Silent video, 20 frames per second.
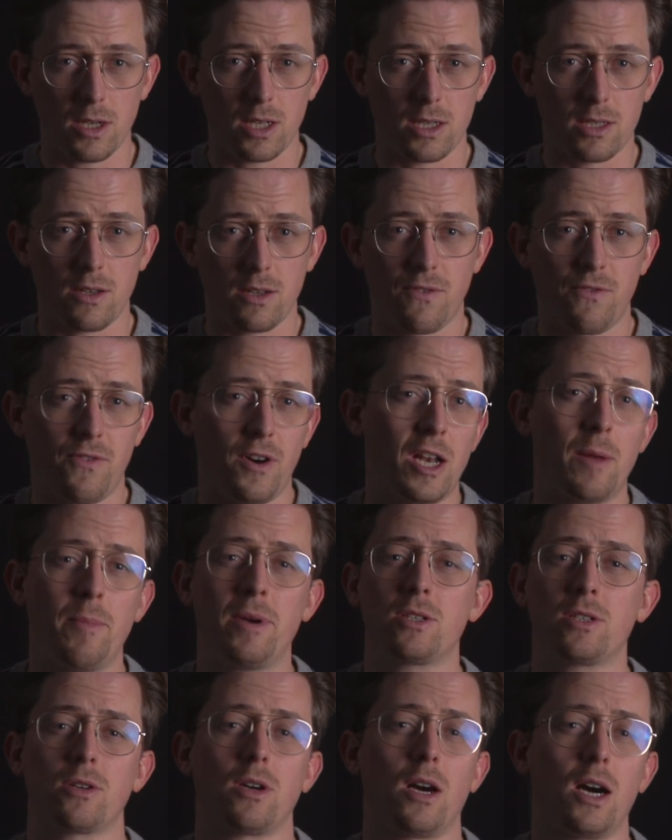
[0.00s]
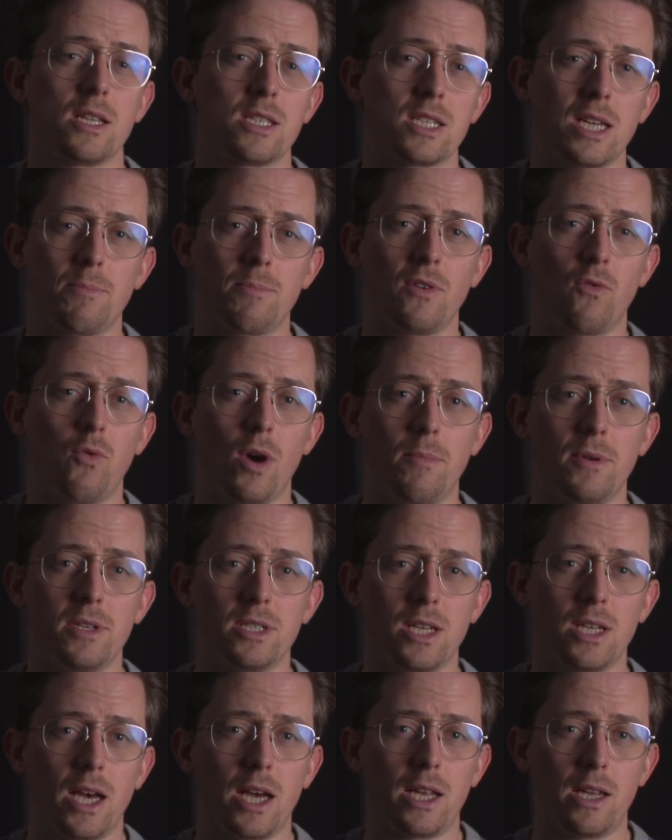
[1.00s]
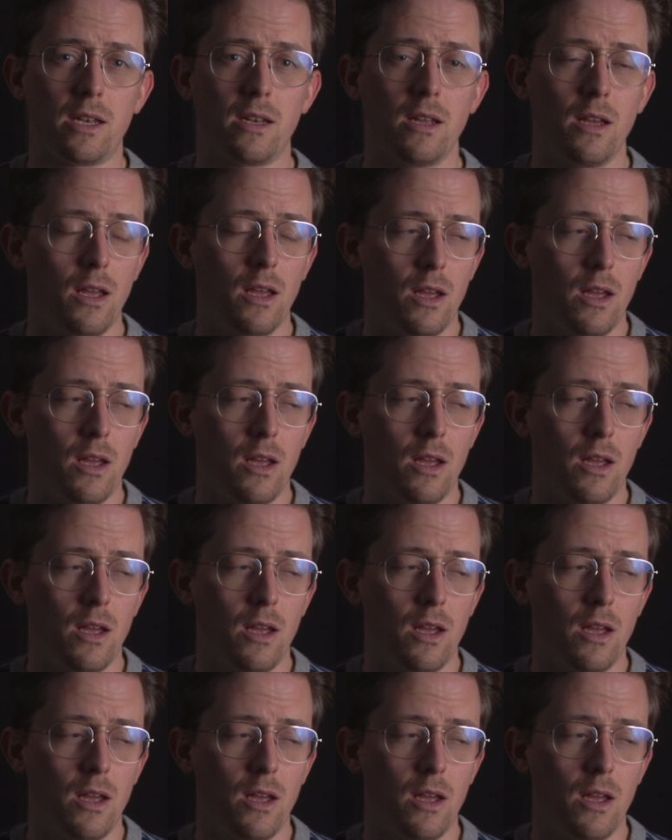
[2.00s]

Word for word: It's a fundamental concept of web design, and